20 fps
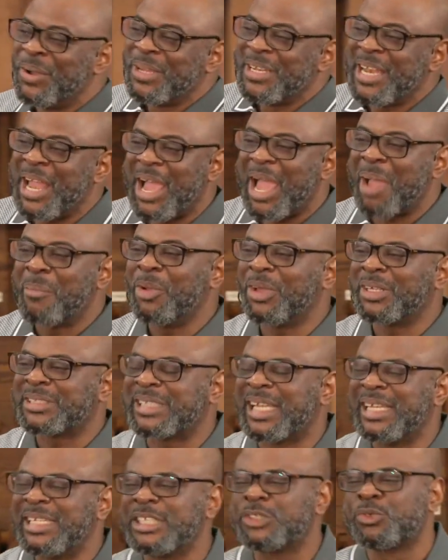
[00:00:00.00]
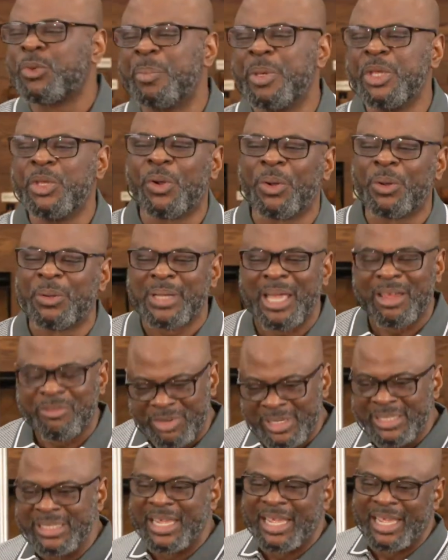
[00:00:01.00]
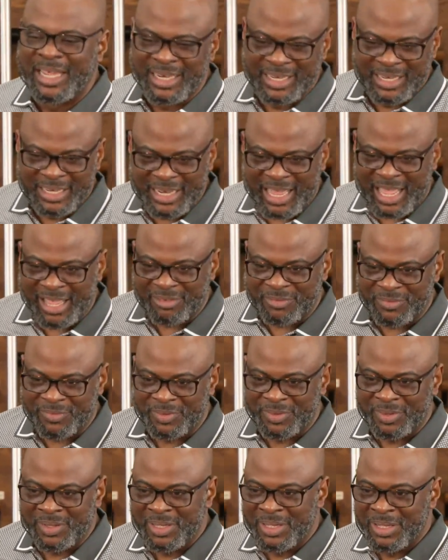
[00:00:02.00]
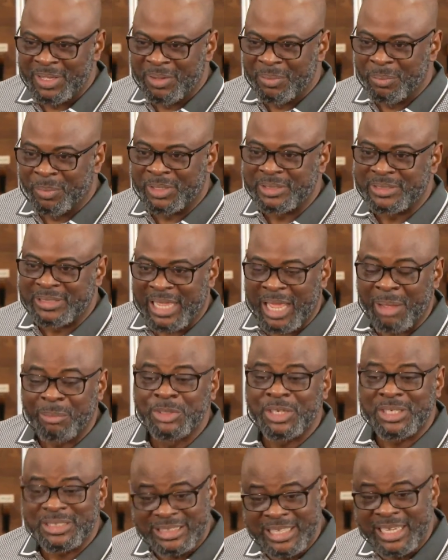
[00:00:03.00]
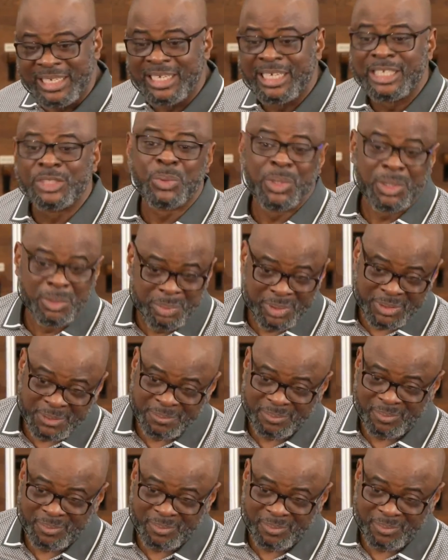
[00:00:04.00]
Now, I'm not saying this will be your everyday life, but I'm just saying it will be.